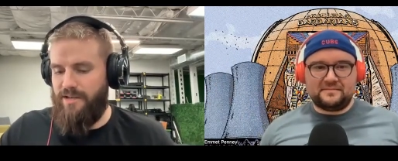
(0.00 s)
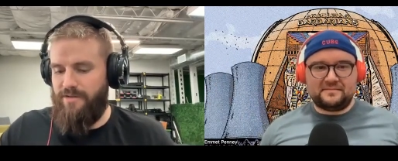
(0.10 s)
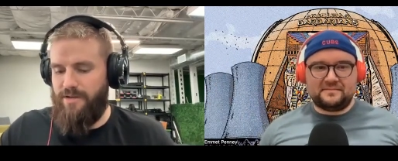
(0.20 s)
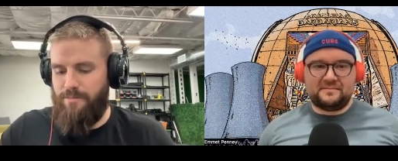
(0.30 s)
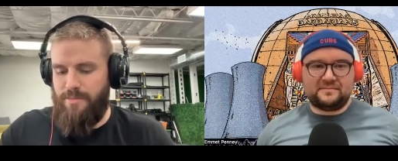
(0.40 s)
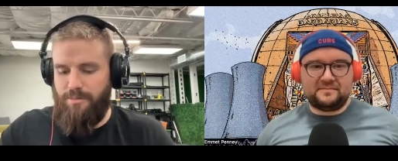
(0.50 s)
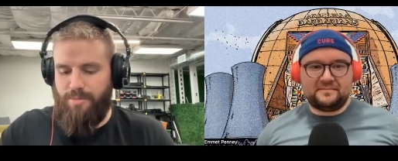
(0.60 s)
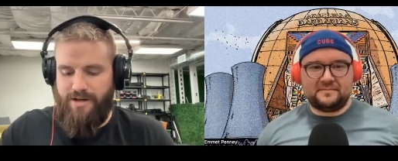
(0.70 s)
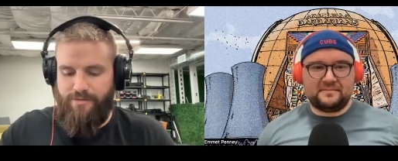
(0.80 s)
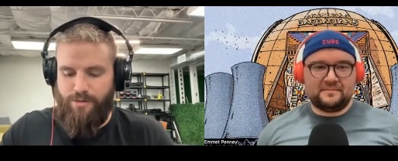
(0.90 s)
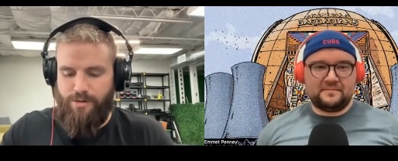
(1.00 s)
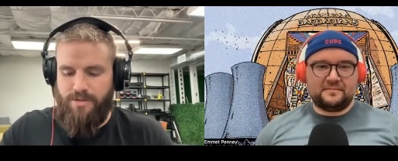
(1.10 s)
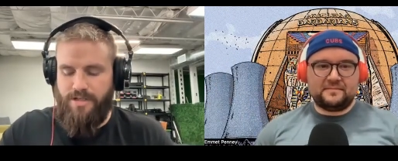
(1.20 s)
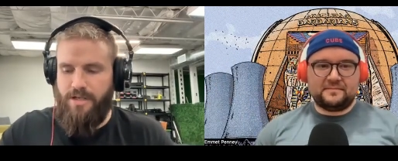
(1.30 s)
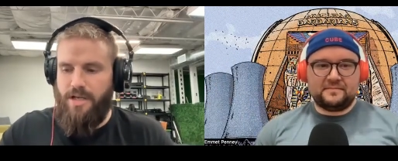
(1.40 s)
Speaker 1: giving me a
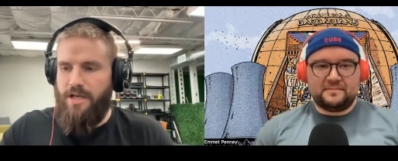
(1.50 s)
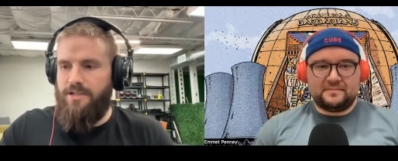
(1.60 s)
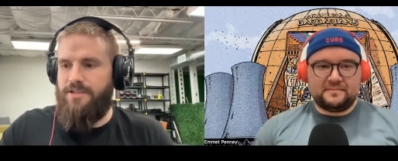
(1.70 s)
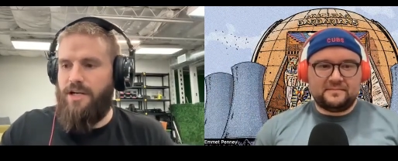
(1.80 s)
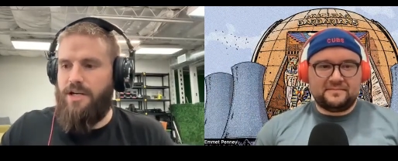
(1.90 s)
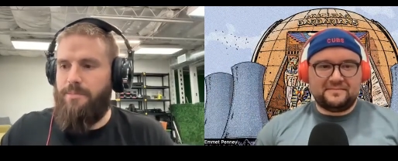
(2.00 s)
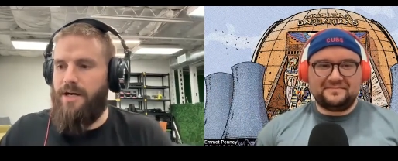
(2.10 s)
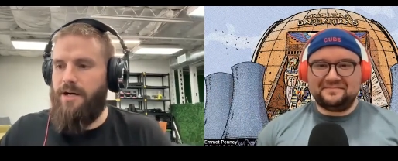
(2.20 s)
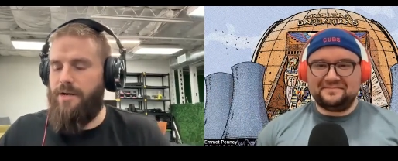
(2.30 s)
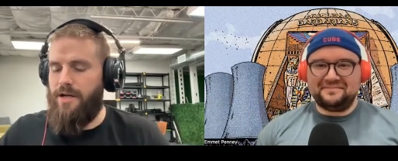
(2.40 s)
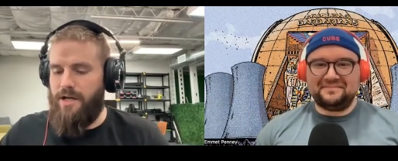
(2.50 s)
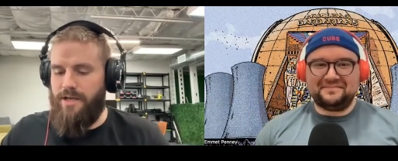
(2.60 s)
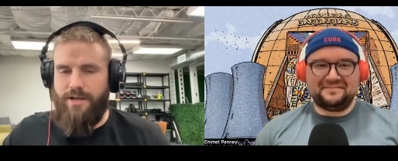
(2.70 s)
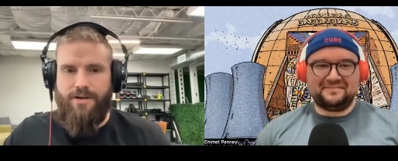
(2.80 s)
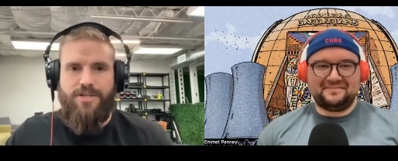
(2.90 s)
platform to talk about uh,
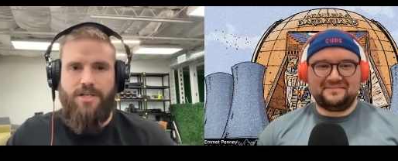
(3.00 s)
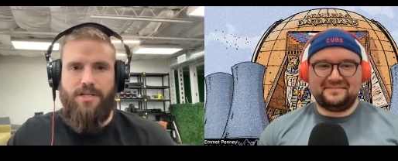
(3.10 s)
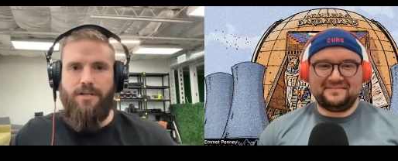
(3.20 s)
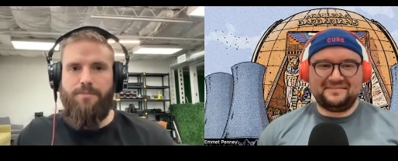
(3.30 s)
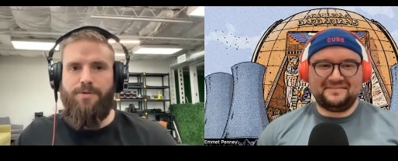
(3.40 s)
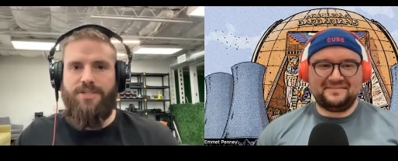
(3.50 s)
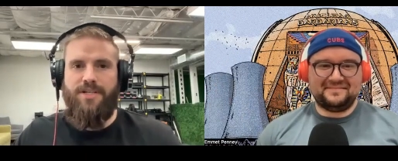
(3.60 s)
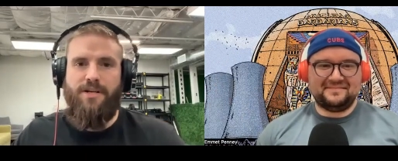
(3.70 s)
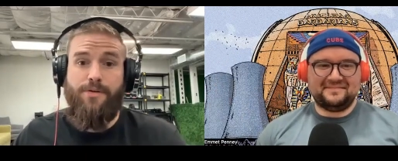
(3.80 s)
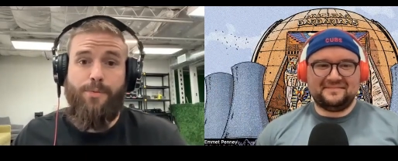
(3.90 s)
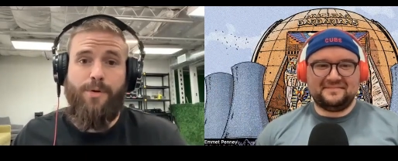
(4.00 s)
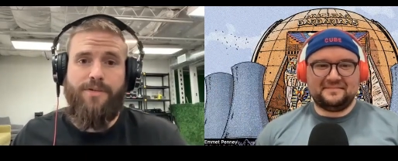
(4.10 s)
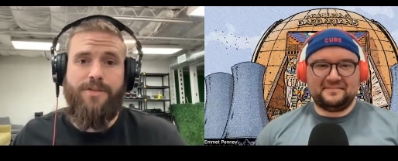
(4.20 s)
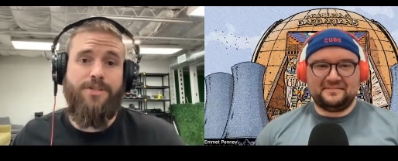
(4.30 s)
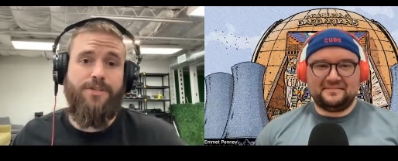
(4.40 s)
energy and appreciate all the
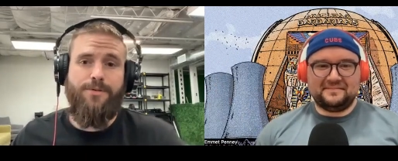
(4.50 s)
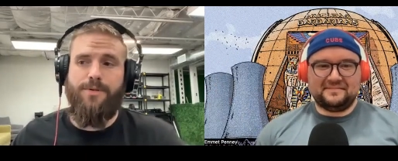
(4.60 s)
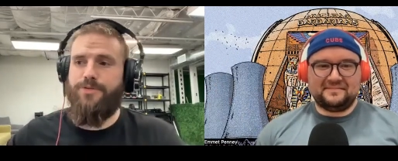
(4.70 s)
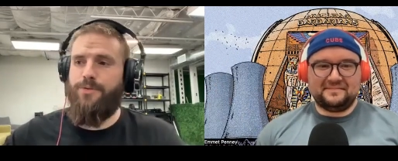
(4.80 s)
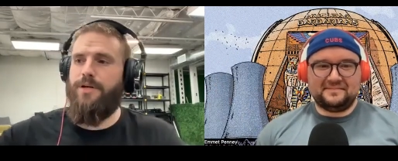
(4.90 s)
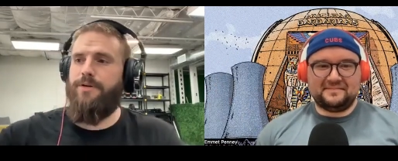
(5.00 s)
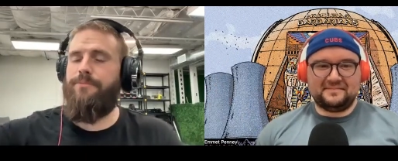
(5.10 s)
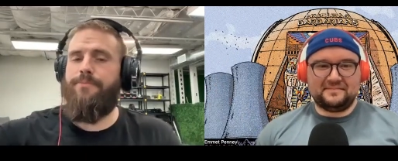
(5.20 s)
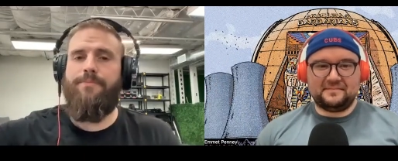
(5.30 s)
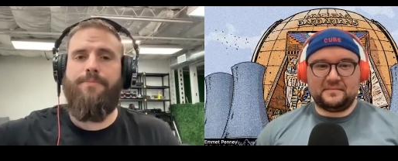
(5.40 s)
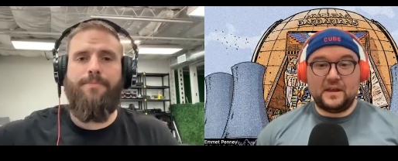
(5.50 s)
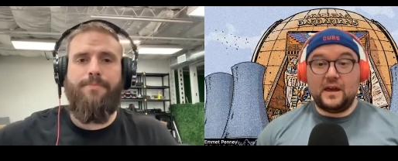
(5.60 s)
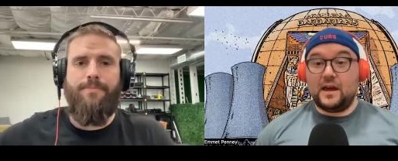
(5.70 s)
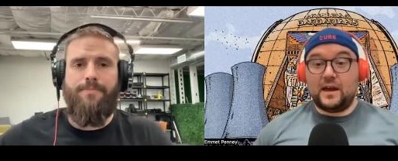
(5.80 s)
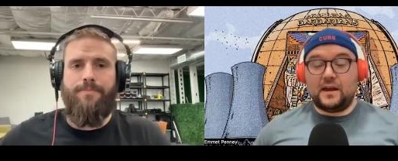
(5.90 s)
work that you're doing as well.
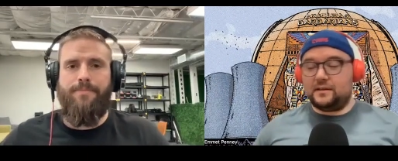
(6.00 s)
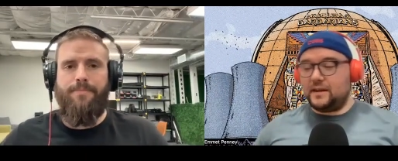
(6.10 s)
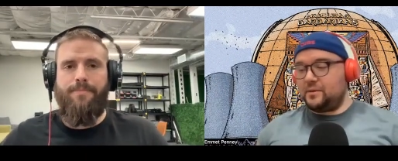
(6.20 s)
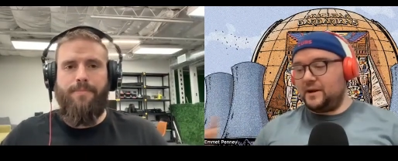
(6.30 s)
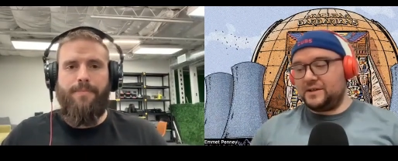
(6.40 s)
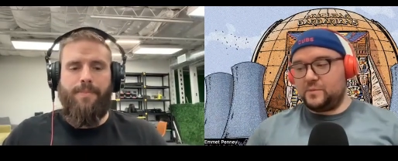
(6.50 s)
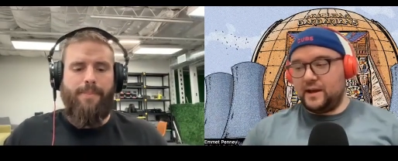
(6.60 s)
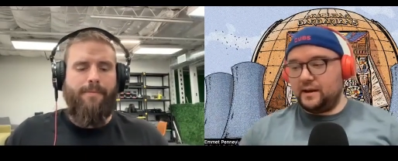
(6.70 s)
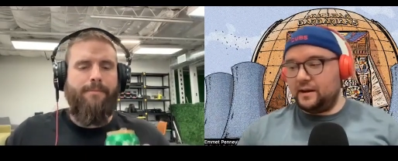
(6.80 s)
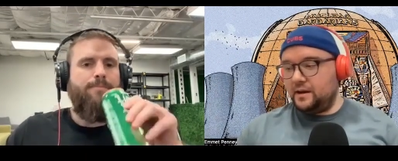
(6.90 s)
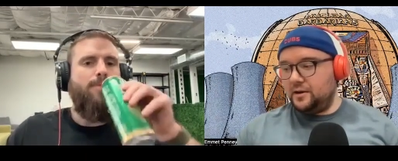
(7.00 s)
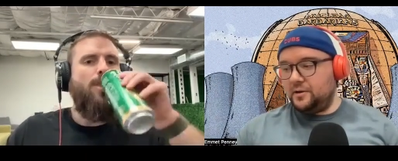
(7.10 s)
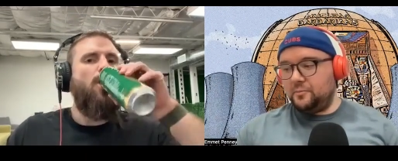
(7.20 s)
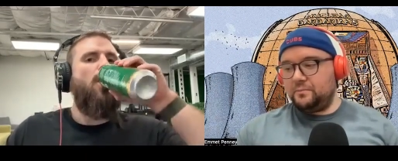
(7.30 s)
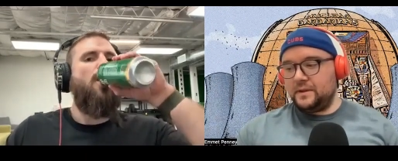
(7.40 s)
Speaker 2: Hey, likewise, man.
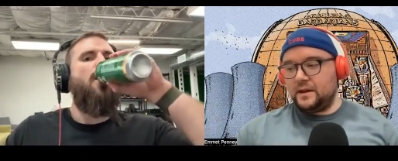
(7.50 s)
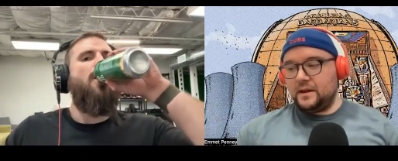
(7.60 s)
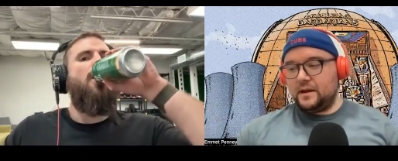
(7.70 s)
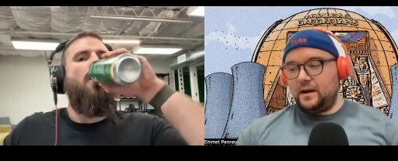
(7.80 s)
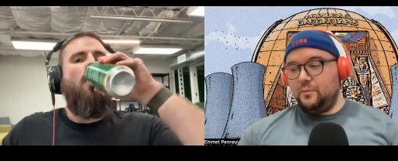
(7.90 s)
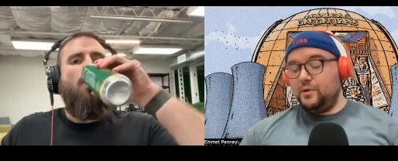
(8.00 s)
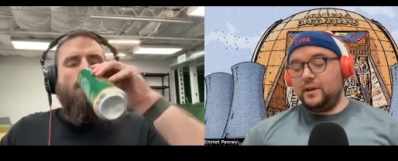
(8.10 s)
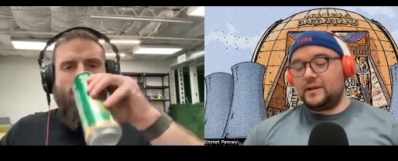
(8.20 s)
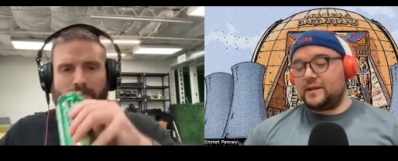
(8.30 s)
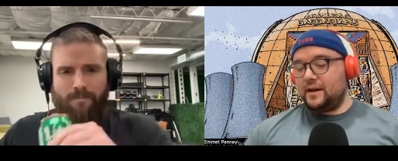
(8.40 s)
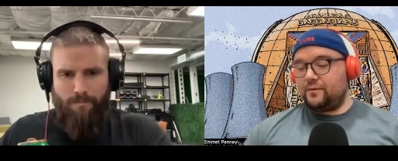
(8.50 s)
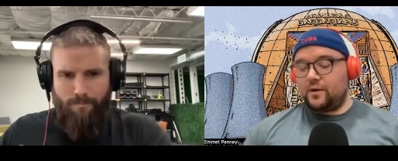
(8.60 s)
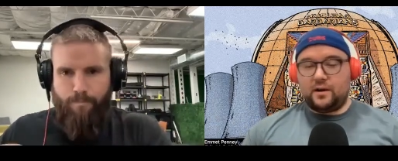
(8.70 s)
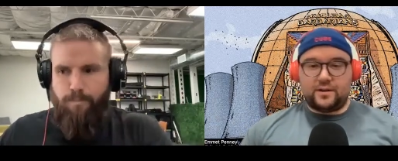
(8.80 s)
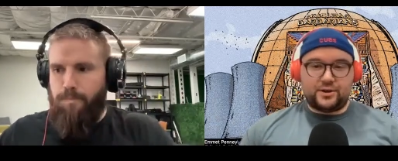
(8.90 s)
Um, I'm really excited for
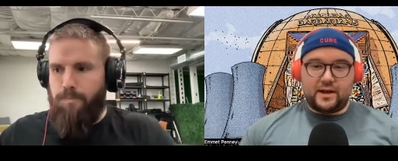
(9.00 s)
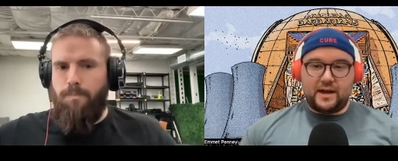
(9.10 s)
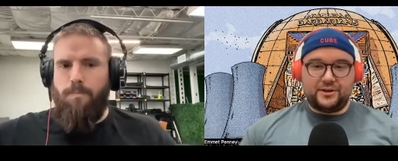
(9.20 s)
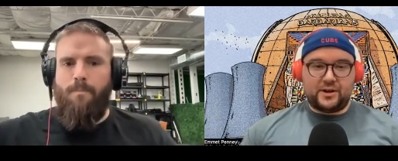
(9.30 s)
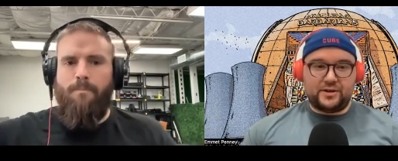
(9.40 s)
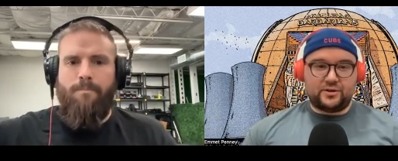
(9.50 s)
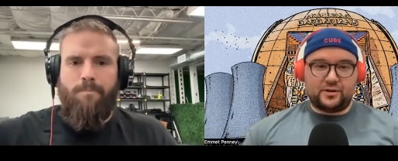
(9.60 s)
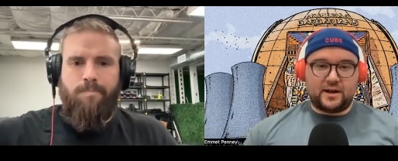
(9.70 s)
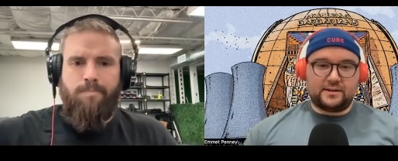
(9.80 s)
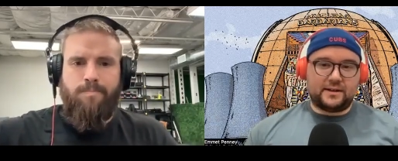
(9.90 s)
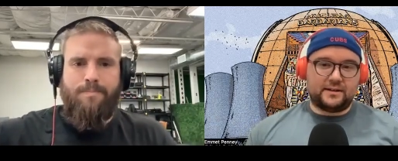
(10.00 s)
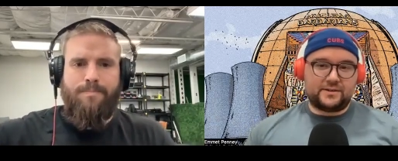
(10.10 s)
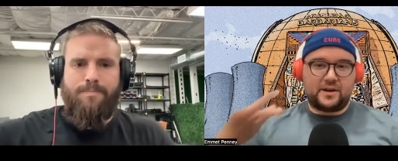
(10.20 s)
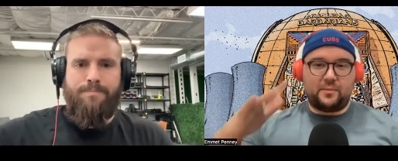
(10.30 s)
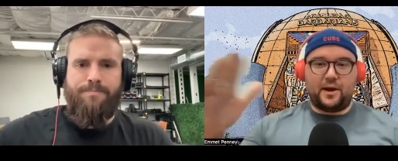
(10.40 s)
all the educational content
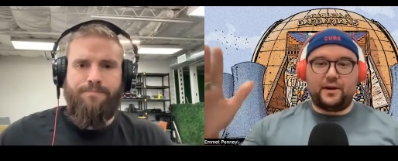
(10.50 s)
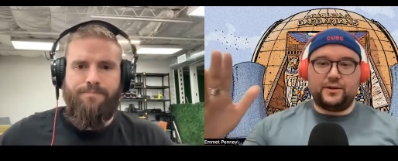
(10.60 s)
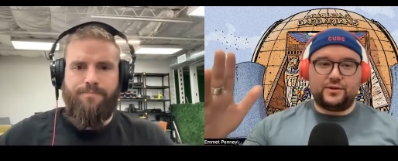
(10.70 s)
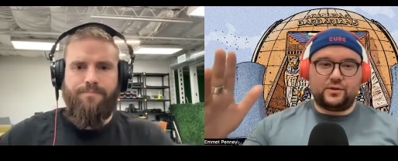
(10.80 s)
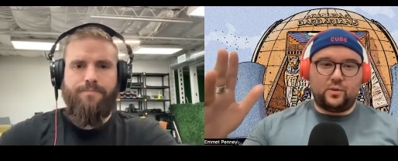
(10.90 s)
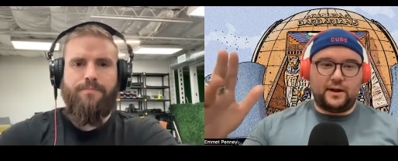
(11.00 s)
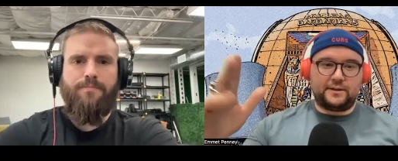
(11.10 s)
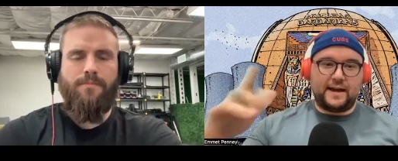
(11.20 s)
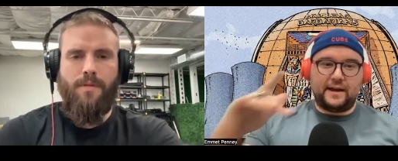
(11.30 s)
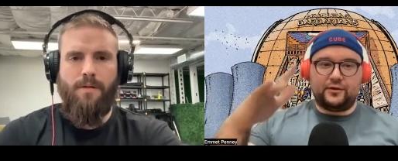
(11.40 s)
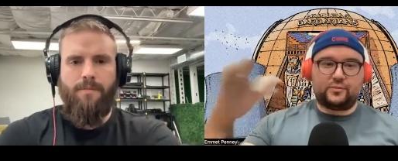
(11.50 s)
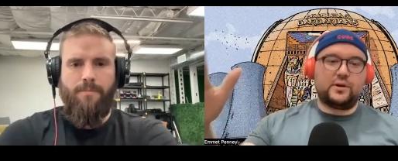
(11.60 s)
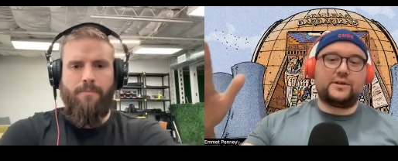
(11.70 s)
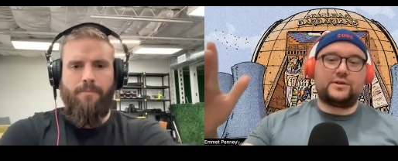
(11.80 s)
that's coming out of Digital Wildcatters. We're